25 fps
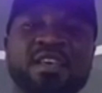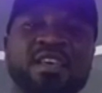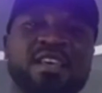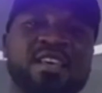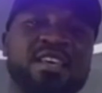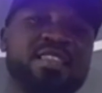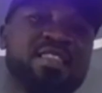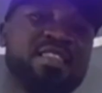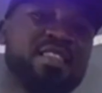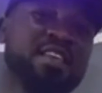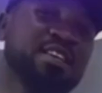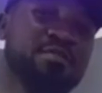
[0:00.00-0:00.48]

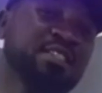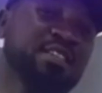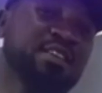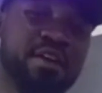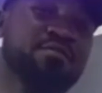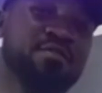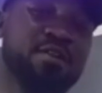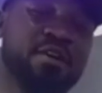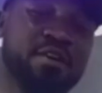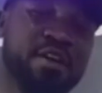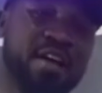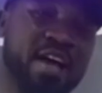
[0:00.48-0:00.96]
It takes a
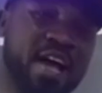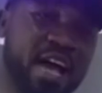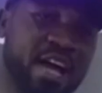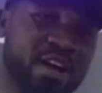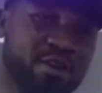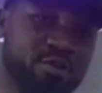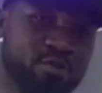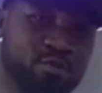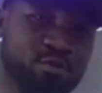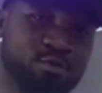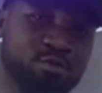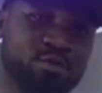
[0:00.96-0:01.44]
very high
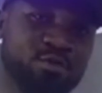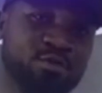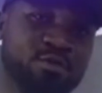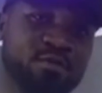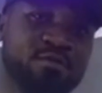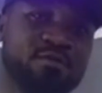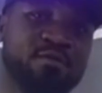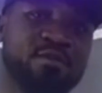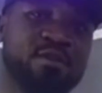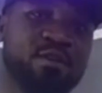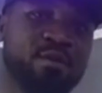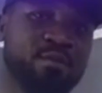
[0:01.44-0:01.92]
dose
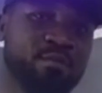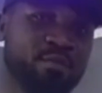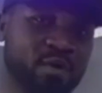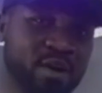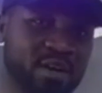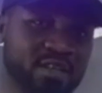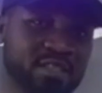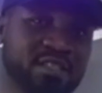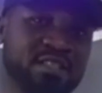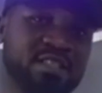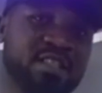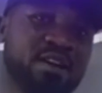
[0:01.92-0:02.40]
of
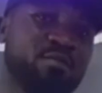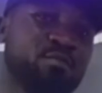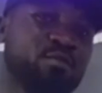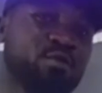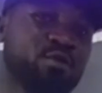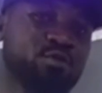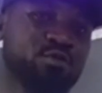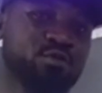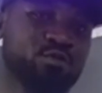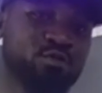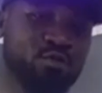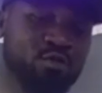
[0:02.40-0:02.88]

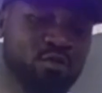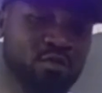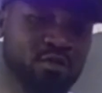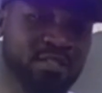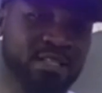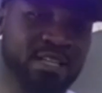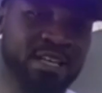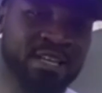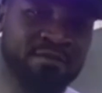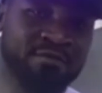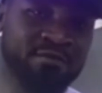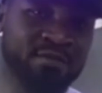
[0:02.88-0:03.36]
paracetamol to cause
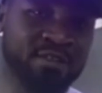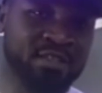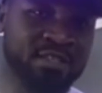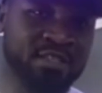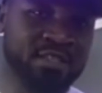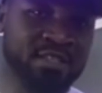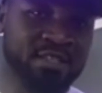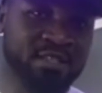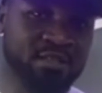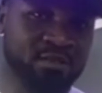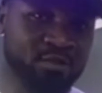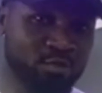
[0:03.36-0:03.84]
adverse